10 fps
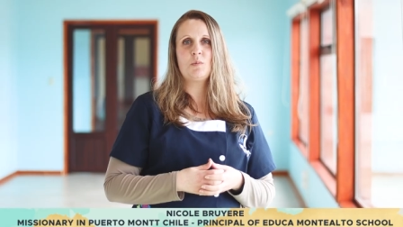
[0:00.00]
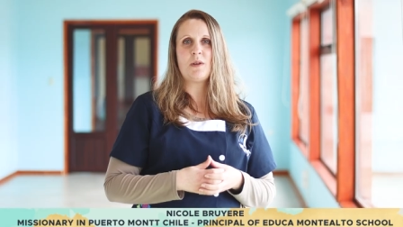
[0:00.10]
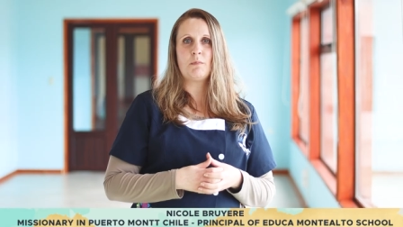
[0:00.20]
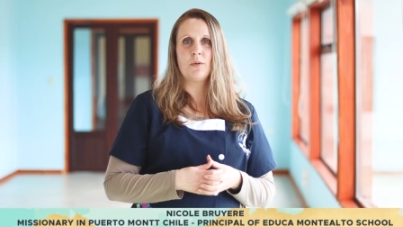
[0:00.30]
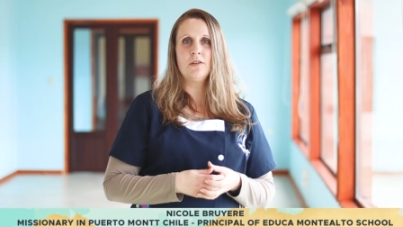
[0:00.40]
those
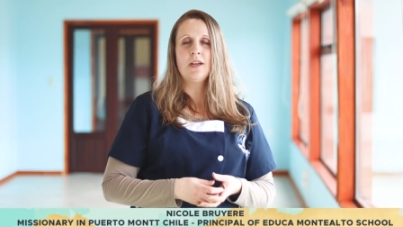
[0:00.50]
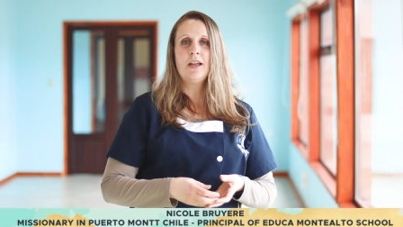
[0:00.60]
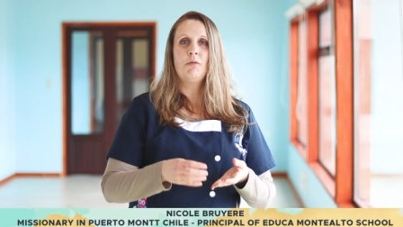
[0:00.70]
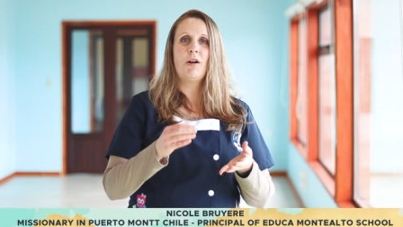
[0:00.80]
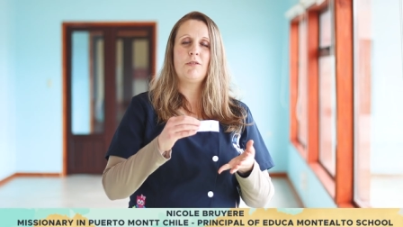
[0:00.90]
people,
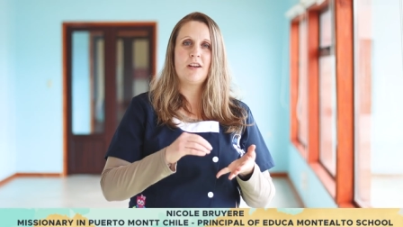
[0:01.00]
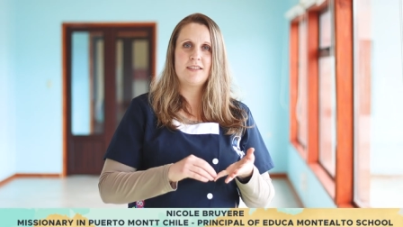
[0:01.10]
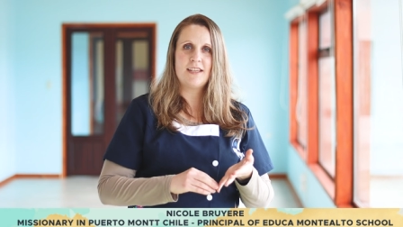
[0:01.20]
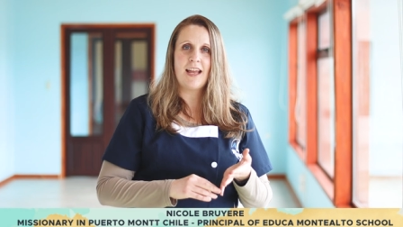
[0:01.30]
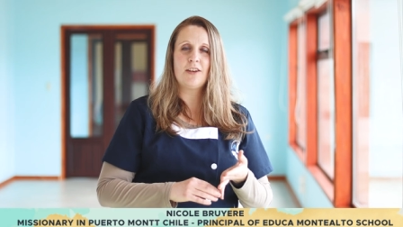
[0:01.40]
whether
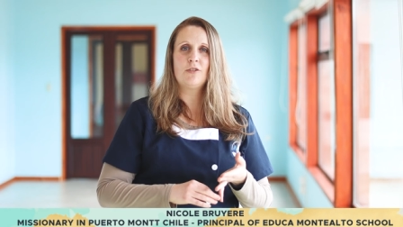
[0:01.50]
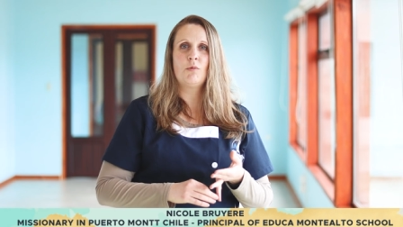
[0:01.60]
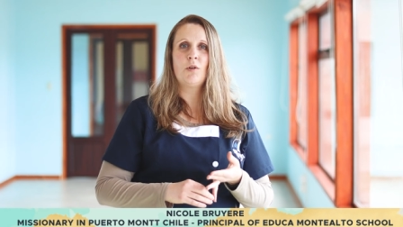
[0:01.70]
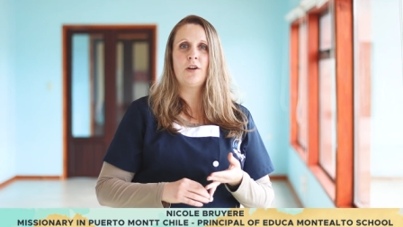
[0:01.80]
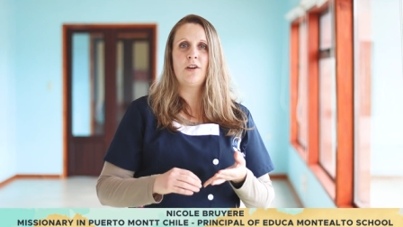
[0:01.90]
it's
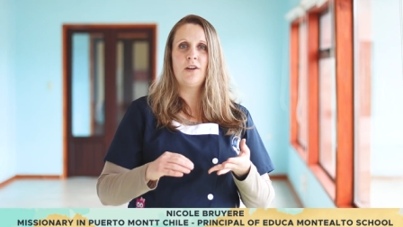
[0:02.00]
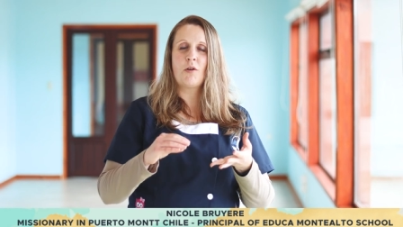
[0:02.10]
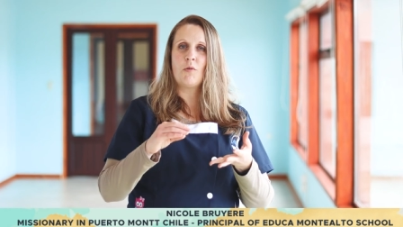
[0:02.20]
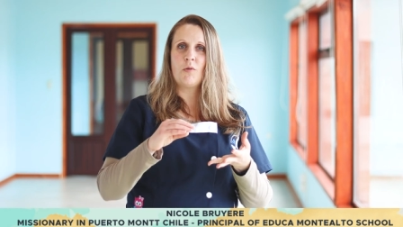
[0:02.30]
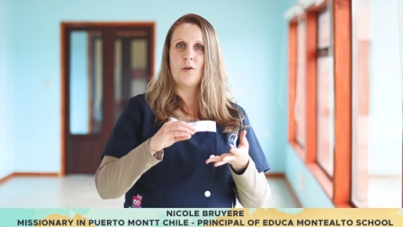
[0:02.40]
dental
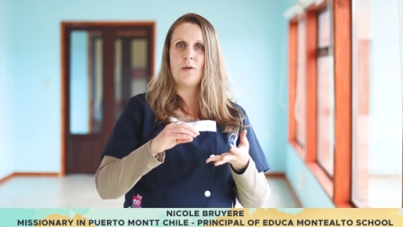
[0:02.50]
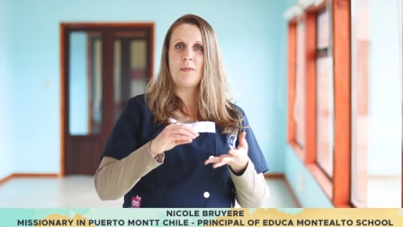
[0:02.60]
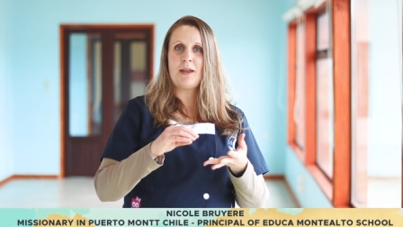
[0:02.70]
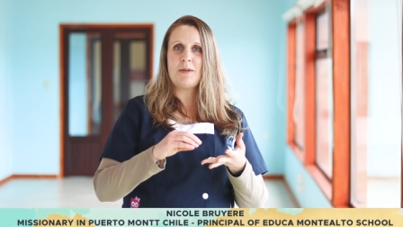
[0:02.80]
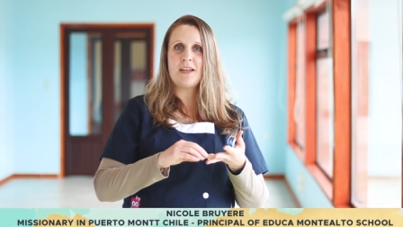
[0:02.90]
work or
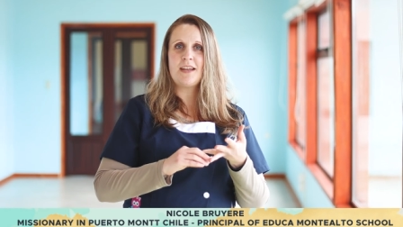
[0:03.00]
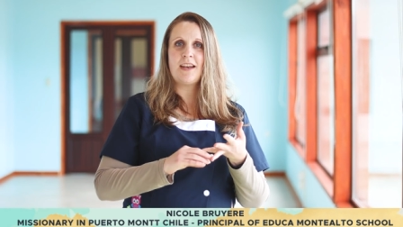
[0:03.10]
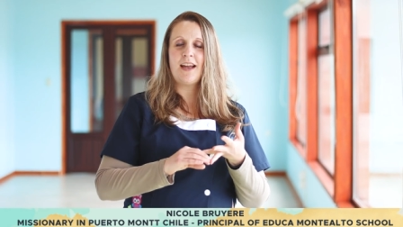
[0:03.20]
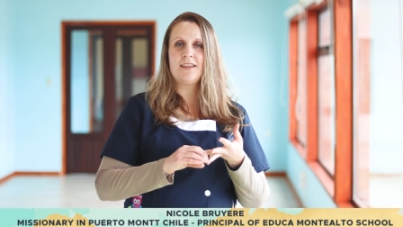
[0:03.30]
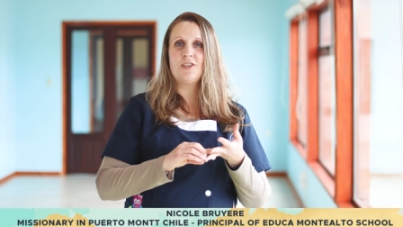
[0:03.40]
maybe
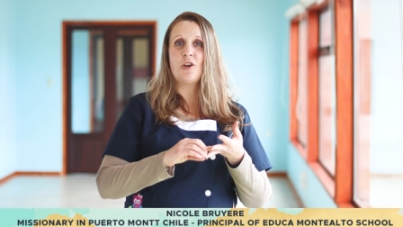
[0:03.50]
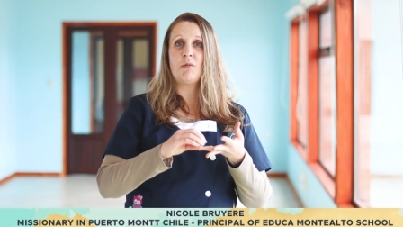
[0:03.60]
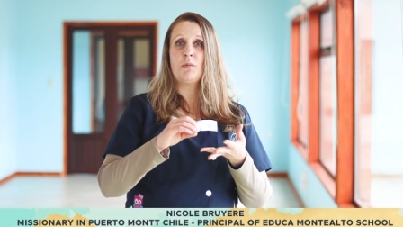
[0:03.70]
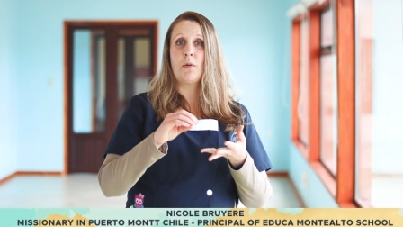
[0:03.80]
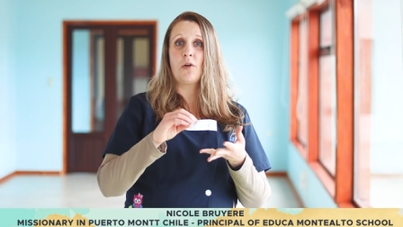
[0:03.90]
it has to do
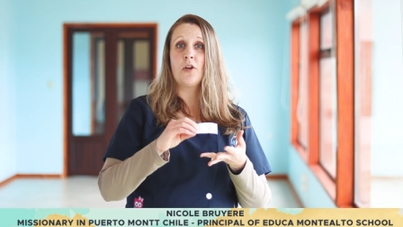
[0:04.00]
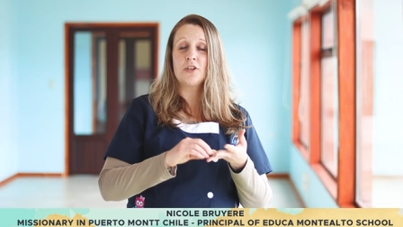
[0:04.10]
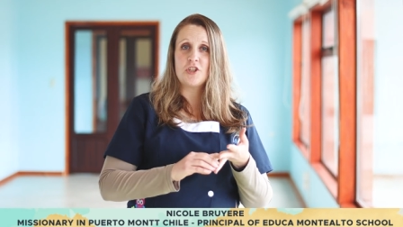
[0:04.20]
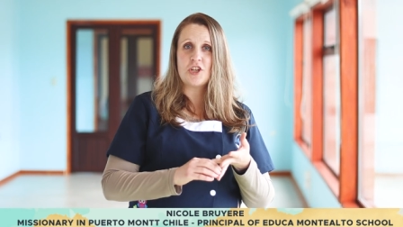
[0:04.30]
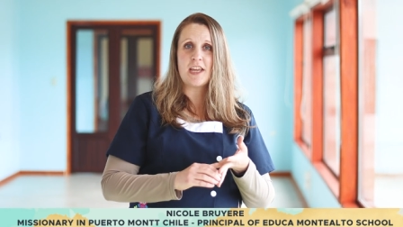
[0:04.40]
with
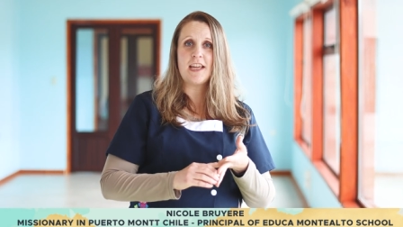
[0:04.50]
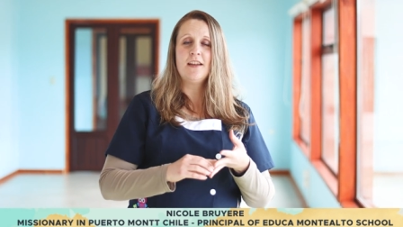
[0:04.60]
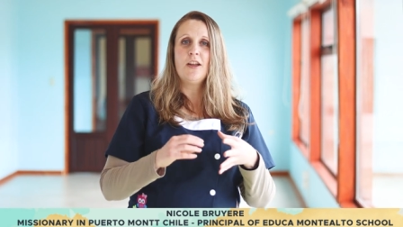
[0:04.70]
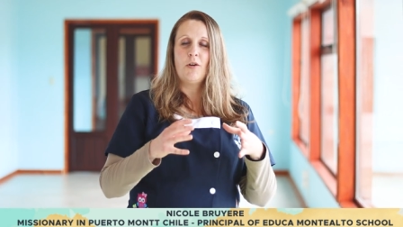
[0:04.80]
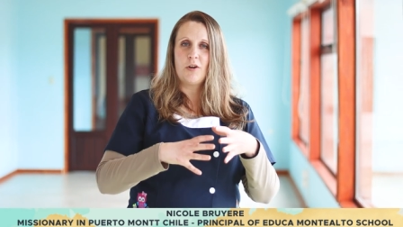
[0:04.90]
podology